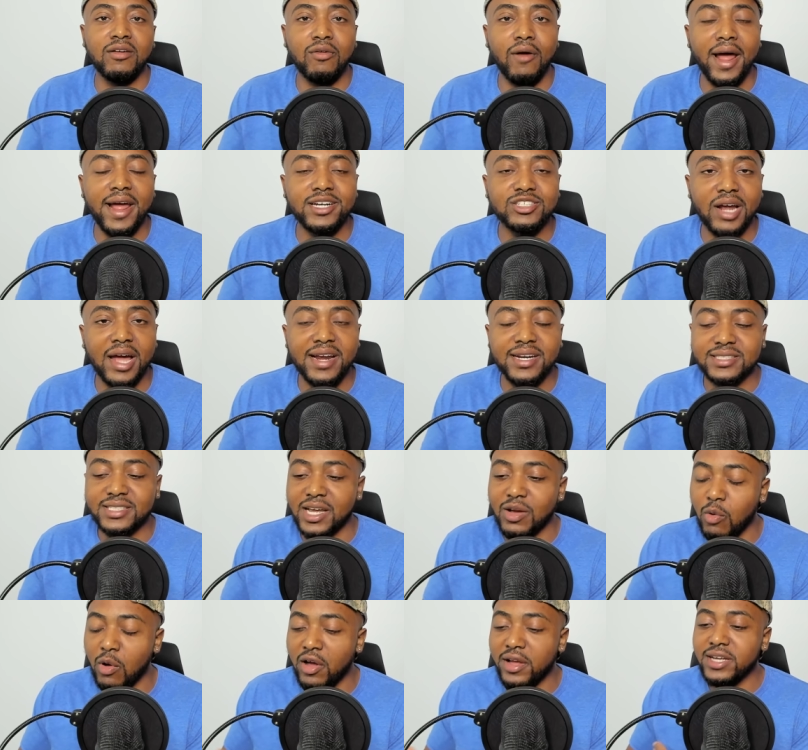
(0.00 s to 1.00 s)
right? Trying to say,
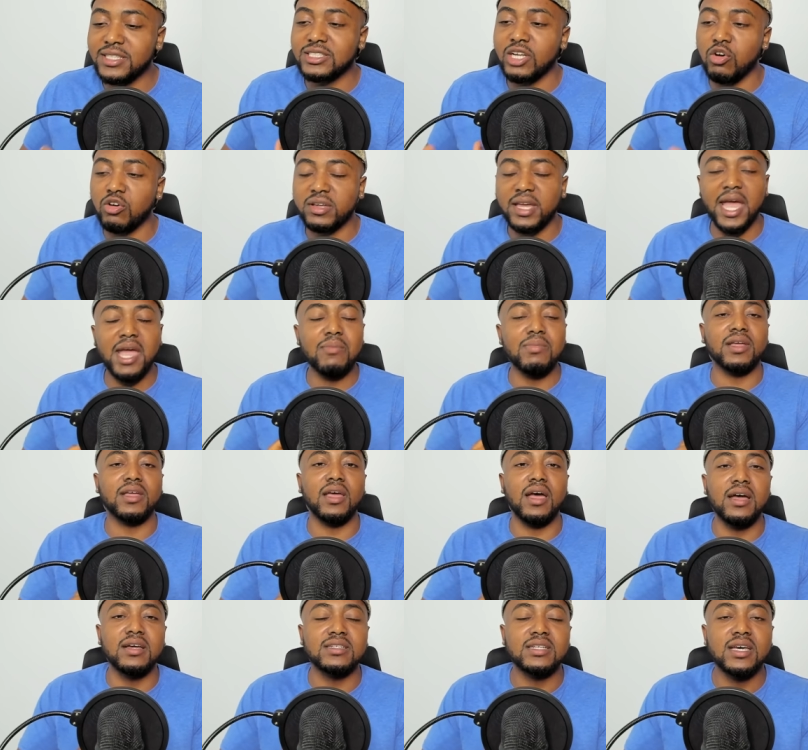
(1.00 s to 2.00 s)
well, it's okay
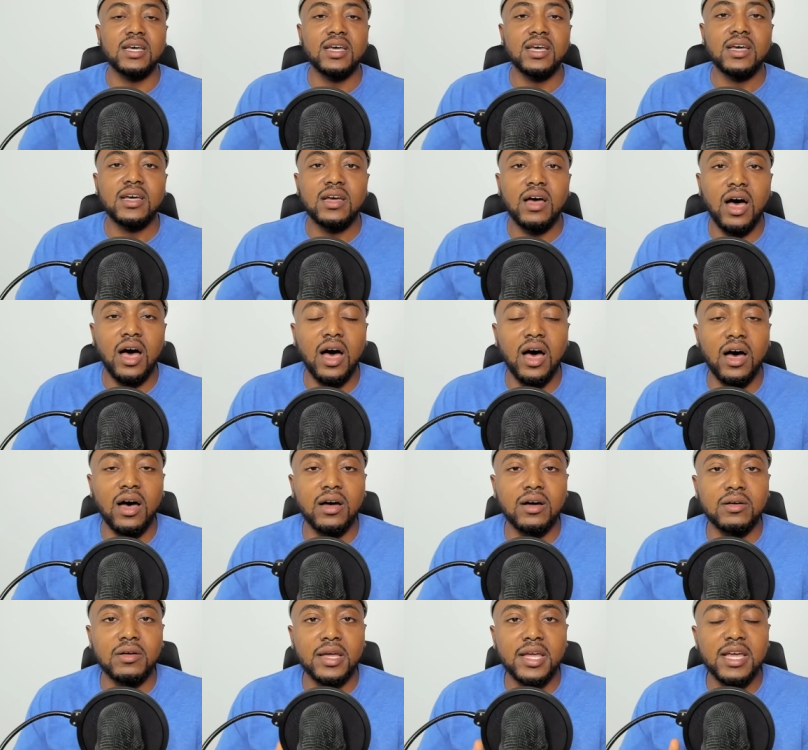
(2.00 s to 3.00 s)
because
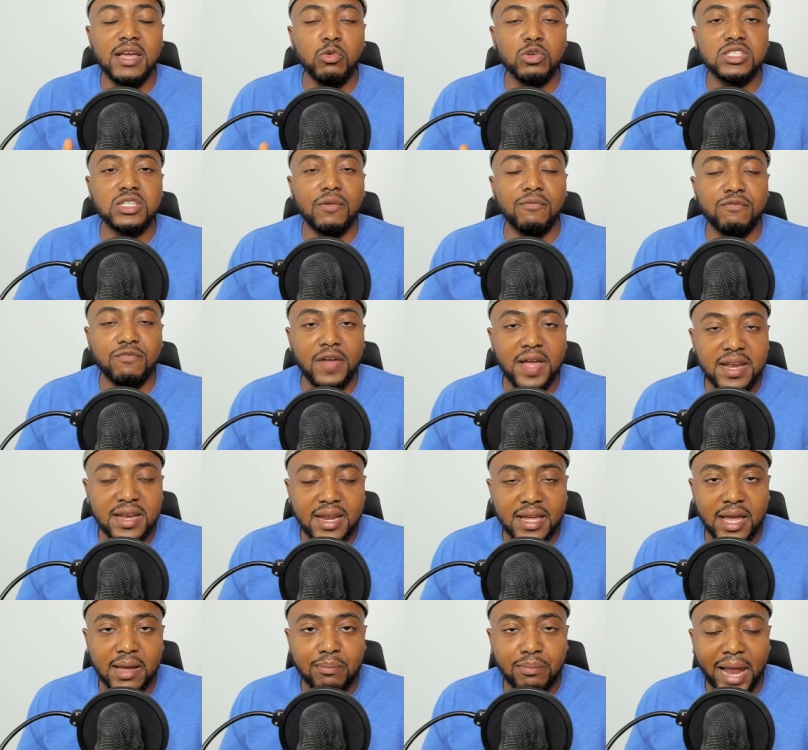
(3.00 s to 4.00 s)
uh, he was
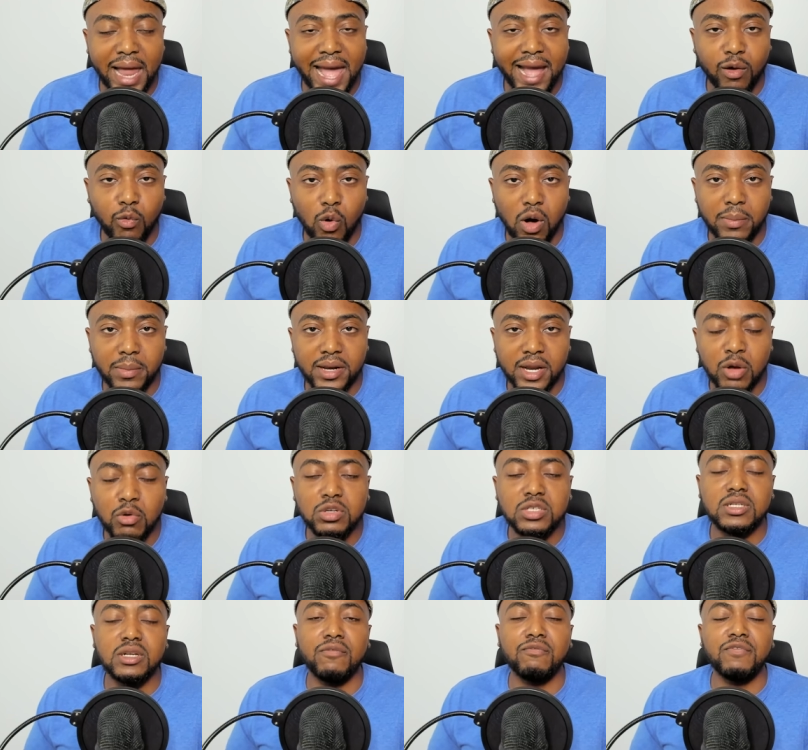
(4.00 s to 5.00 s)
defending a black woman. He
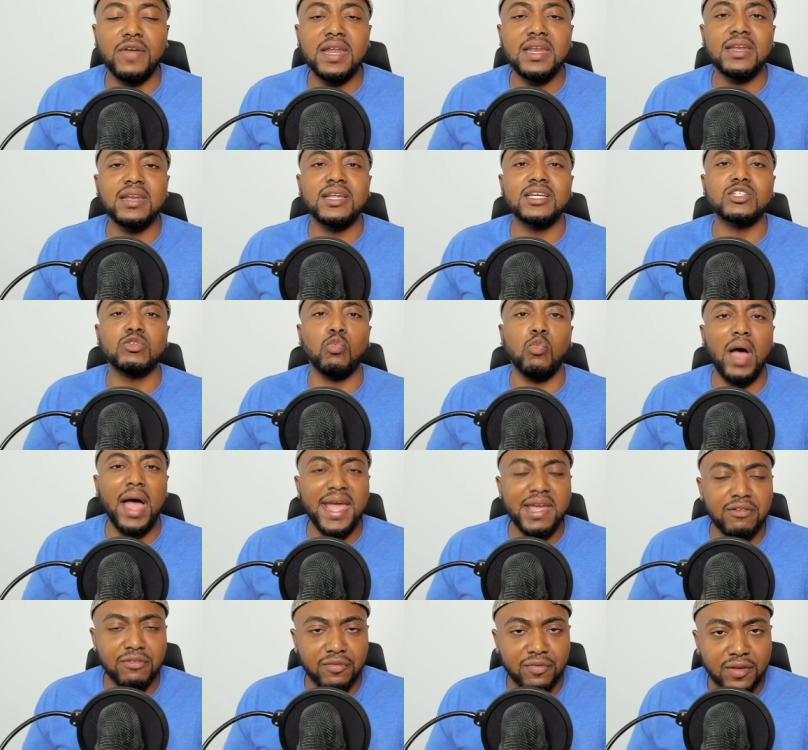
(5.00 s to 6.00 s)
was defending his
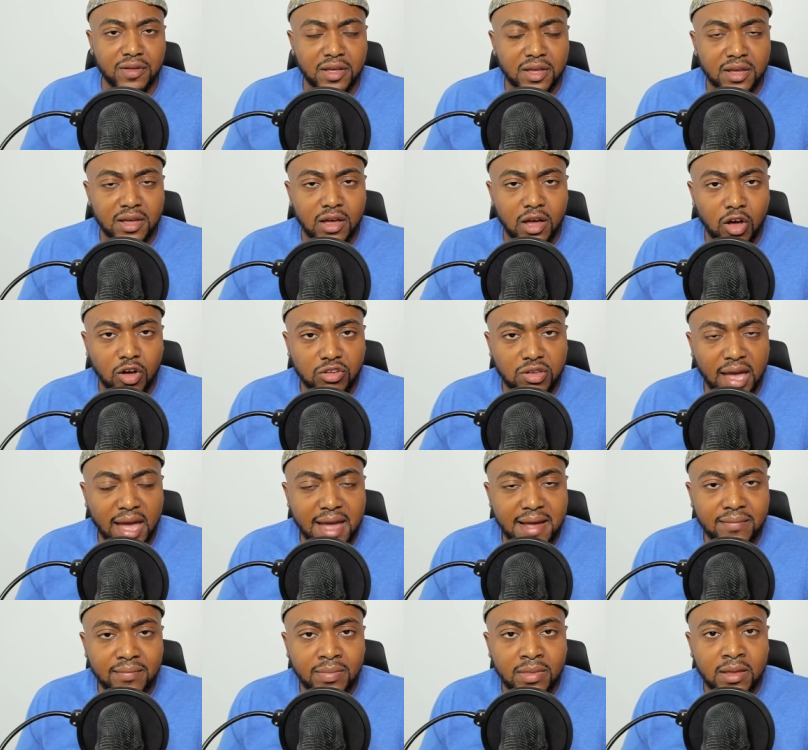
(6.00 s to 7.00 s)
wife
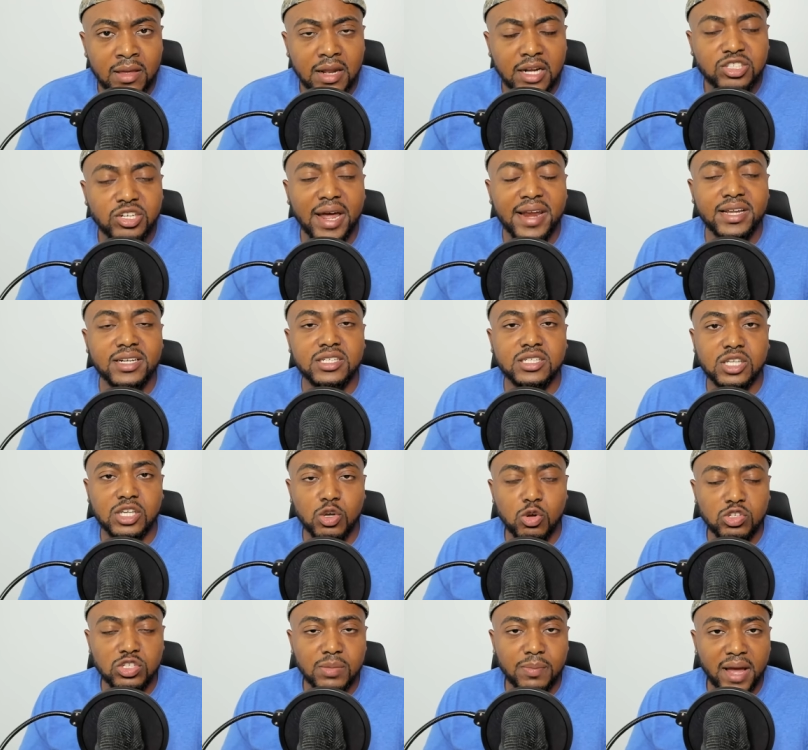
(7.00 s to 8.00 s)
okay? They're trying to
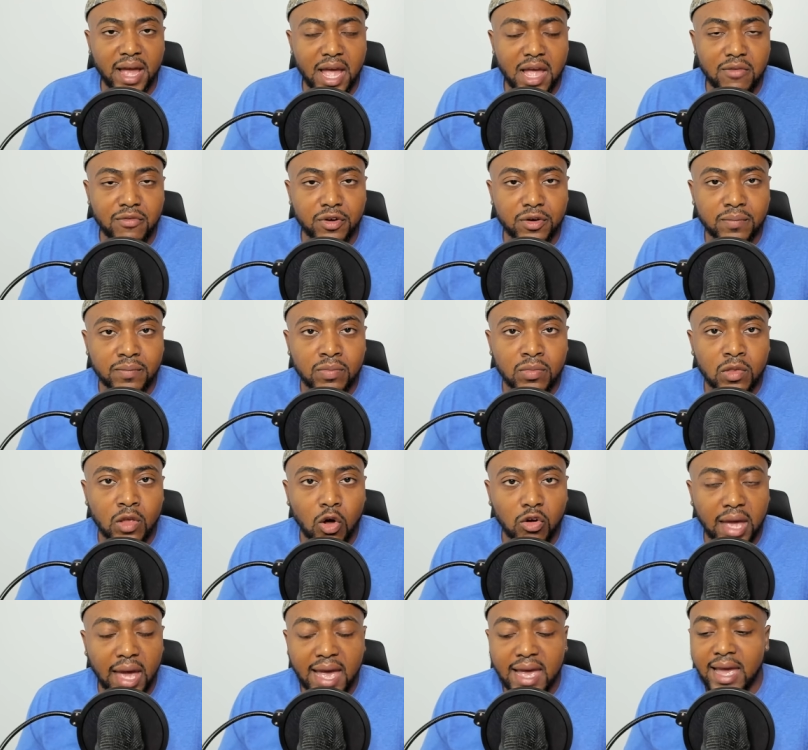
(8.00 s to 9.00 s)
excuse the behavior,
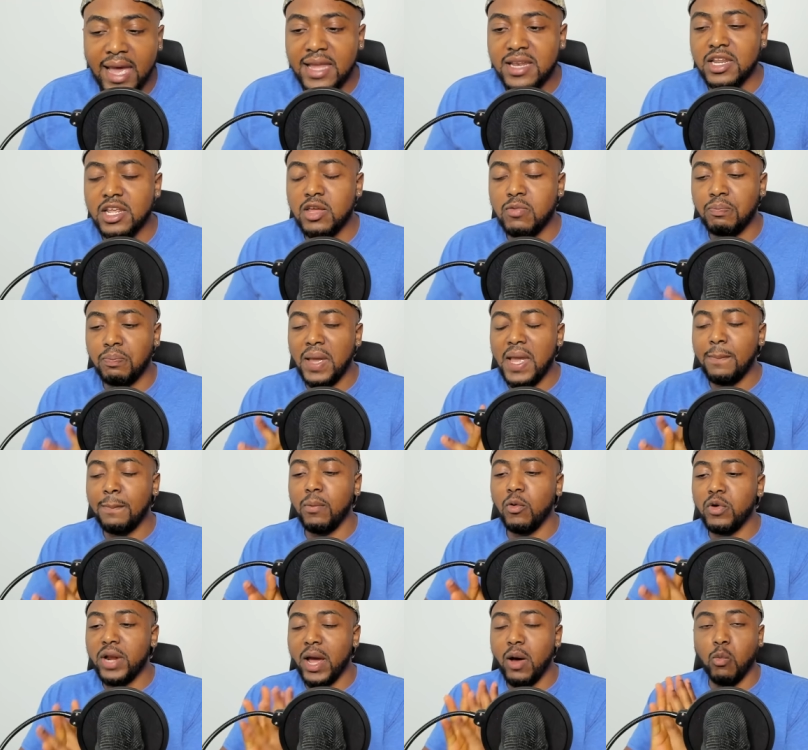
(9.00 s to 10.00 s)
okay? And the
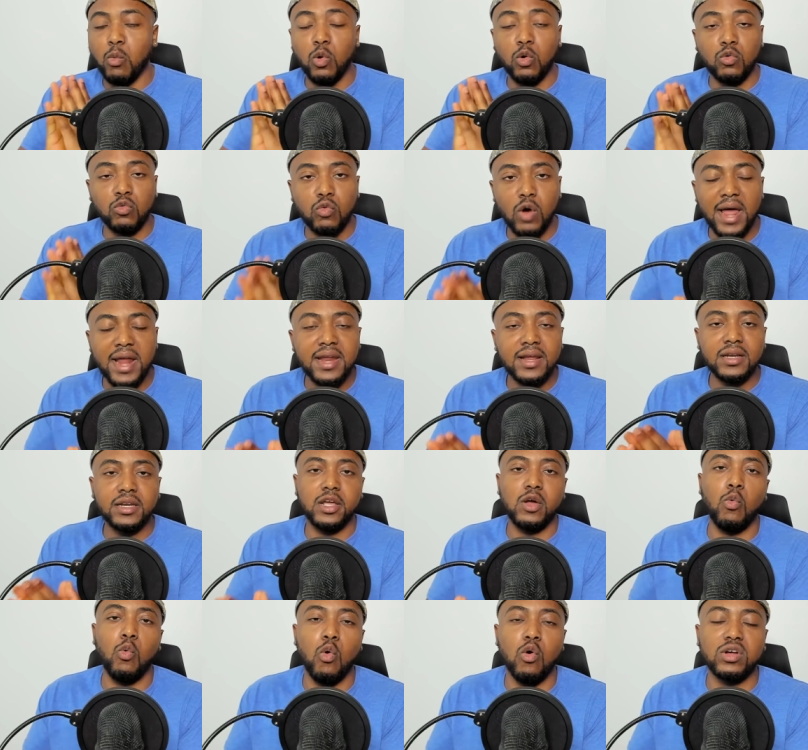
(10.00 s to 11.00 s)
people that were running the
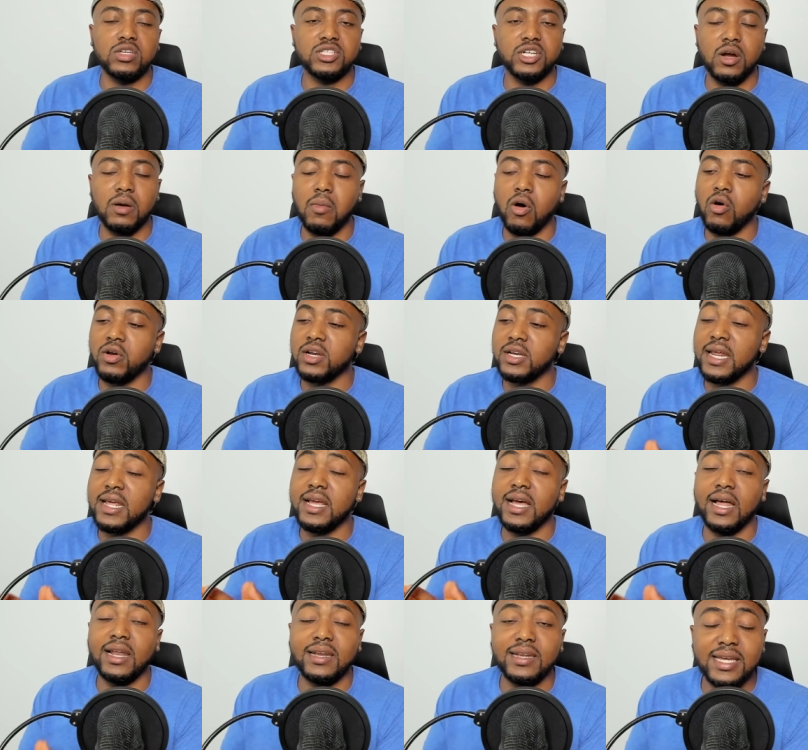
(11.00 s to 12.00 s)
award ceremony, the
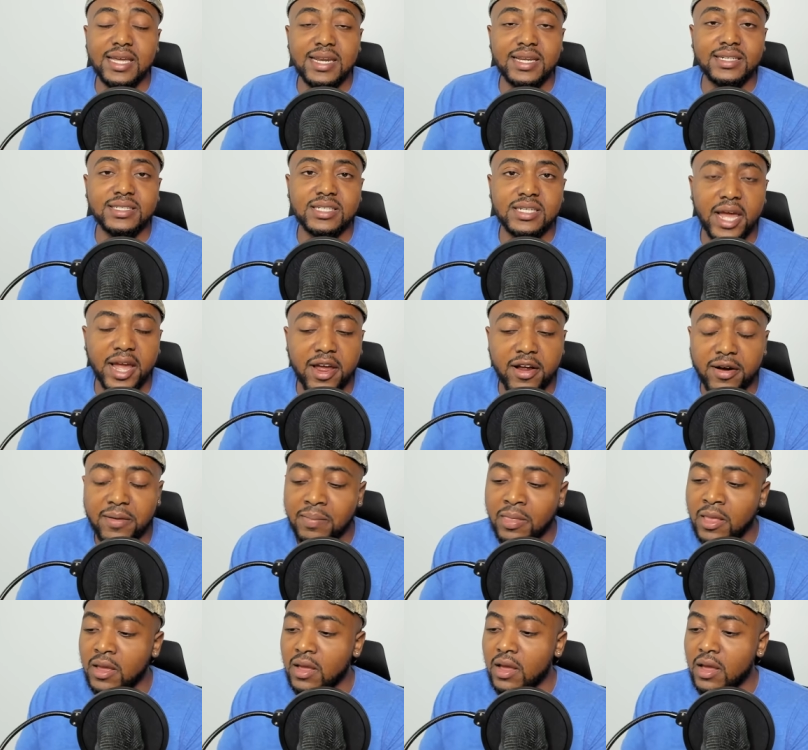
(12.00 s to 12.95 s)
elitists there,